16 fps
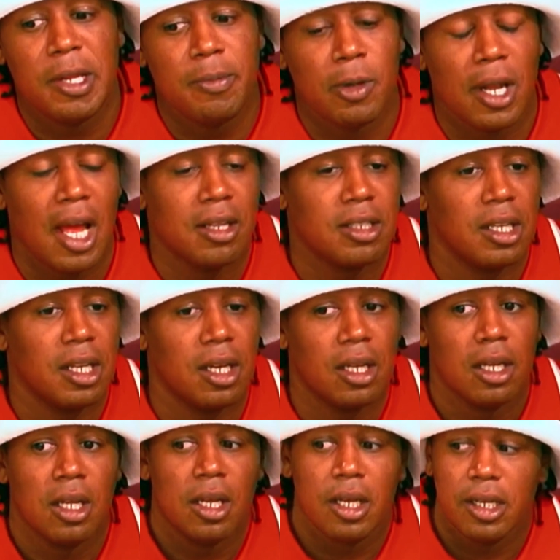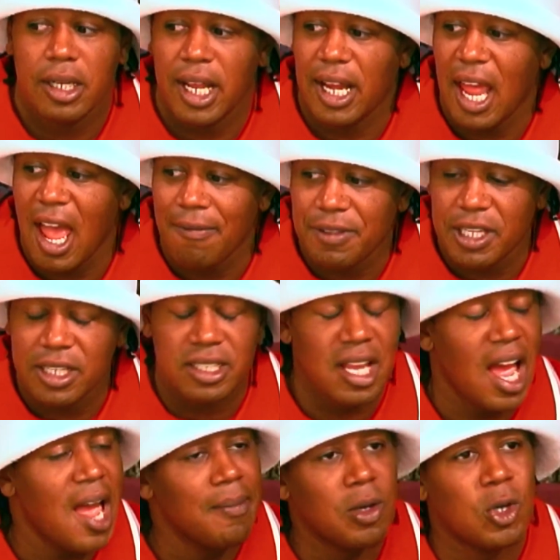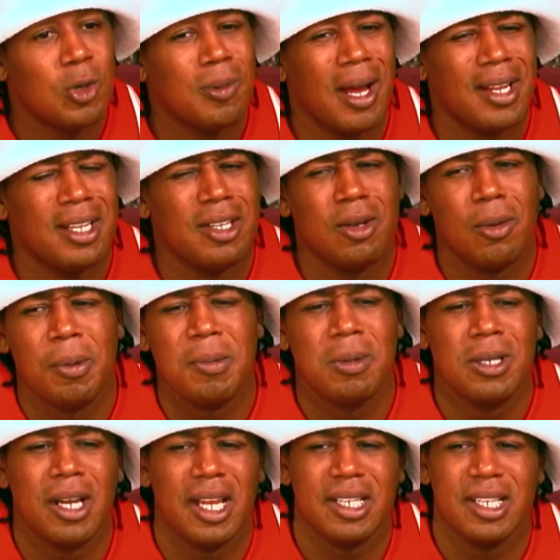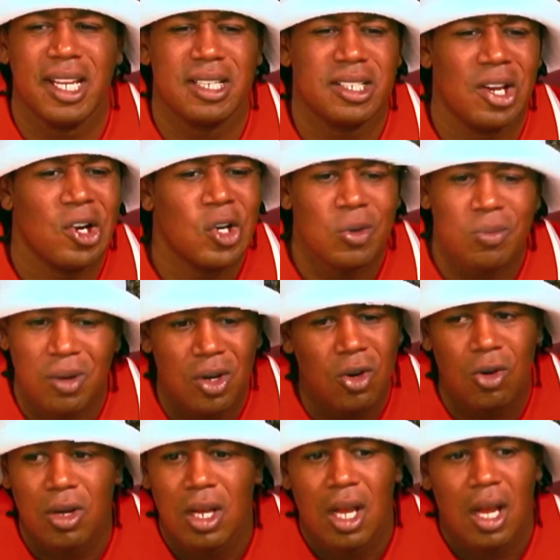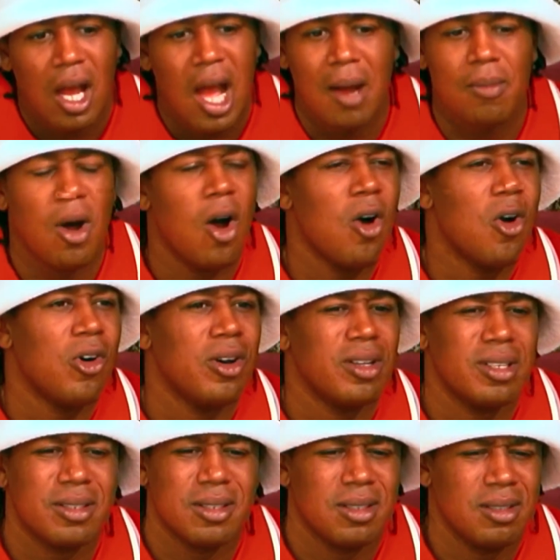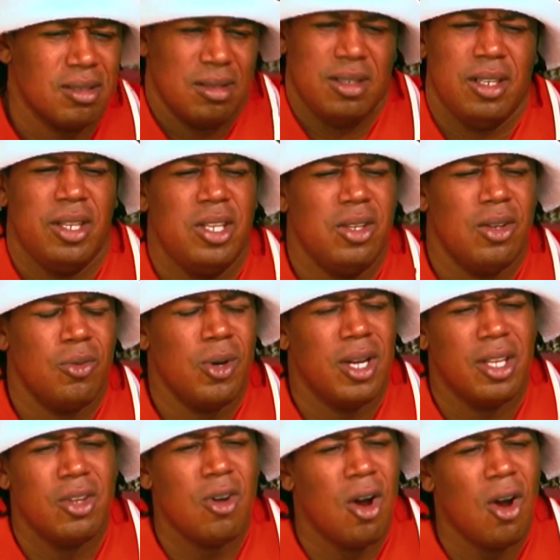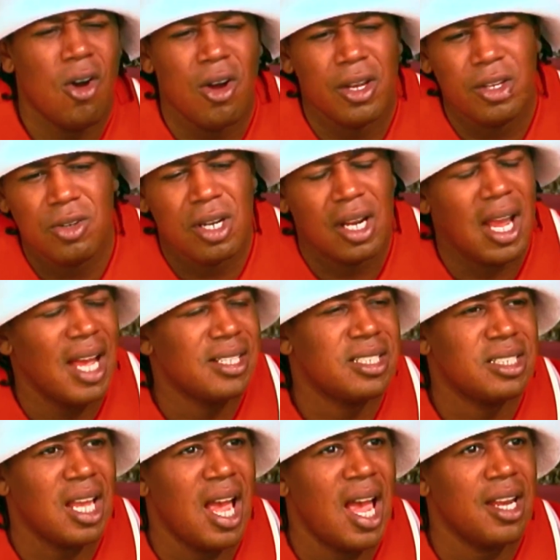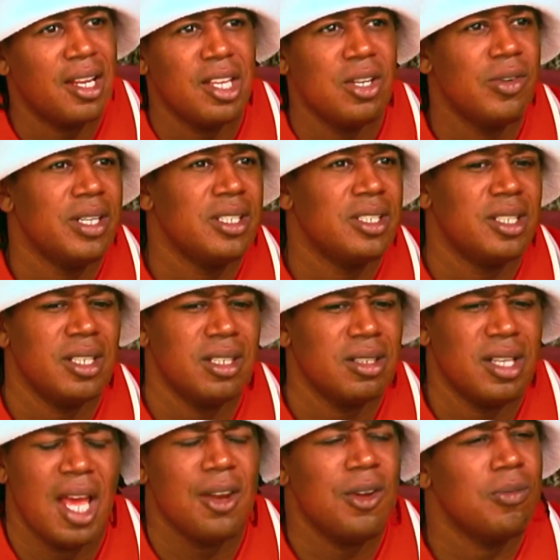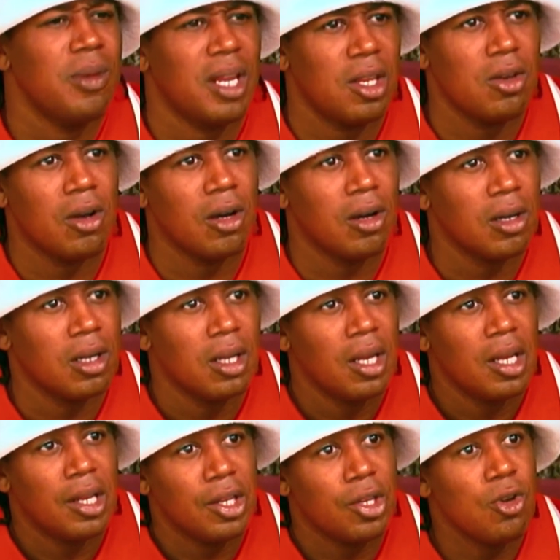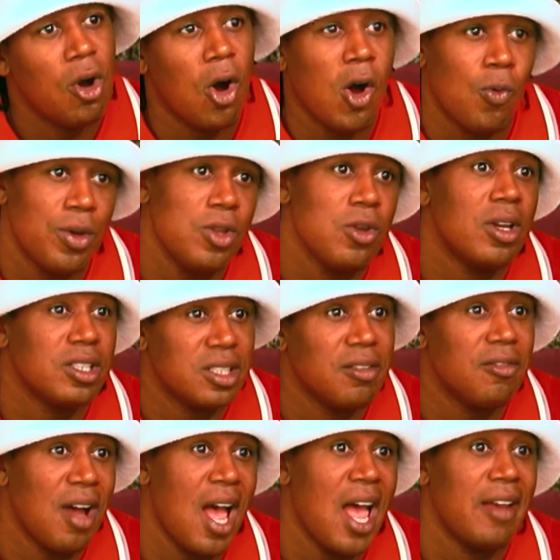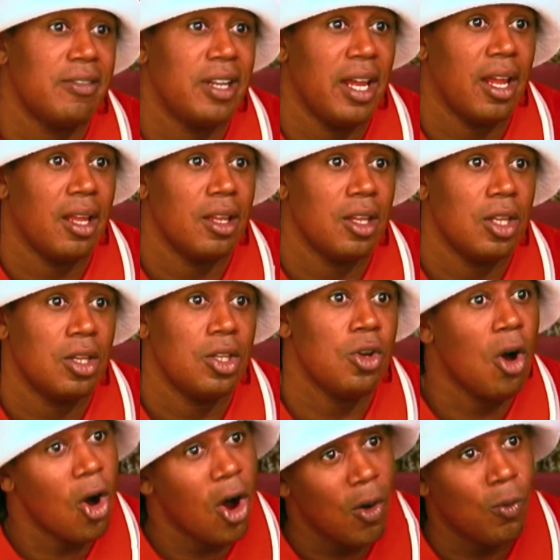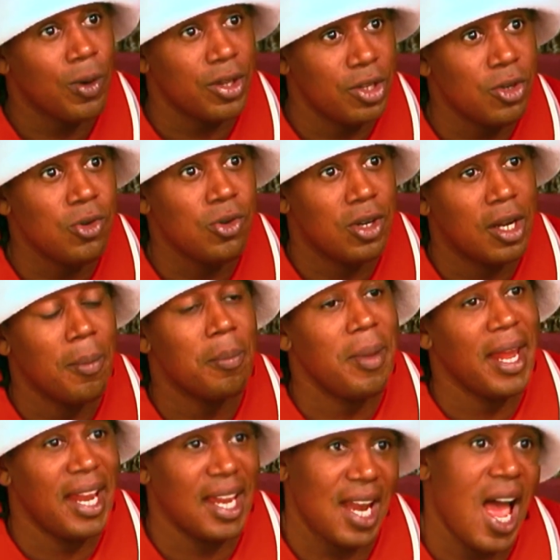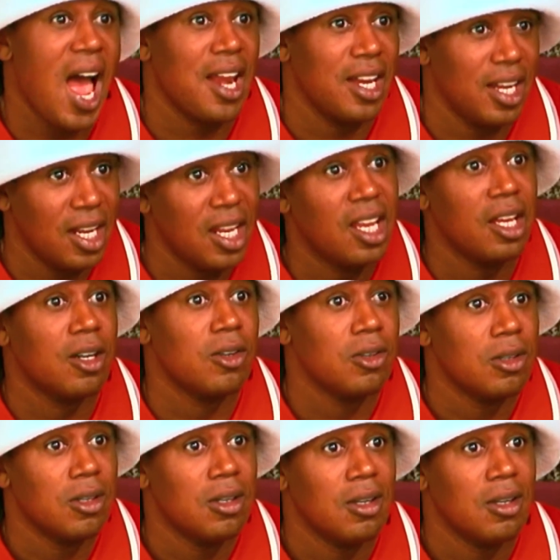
people out there that after time go by. You know, people look at that term. Oh, I'm hard. What you hard? You done got shot or you in jail? That don't make you hard. You hard when you can survive that. You hard when you can make it out of the ghetto.